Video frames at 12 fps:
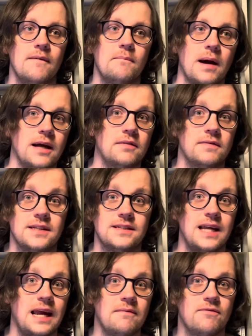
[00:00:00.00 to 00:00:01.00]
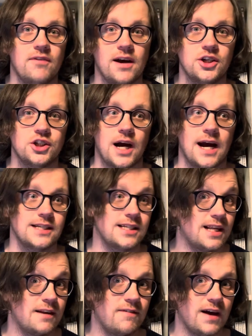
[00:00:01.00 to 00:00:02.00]
part of the same franchise
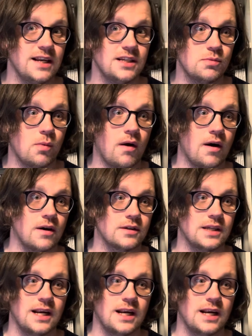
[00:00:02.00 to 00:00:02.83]
as Advance Wars.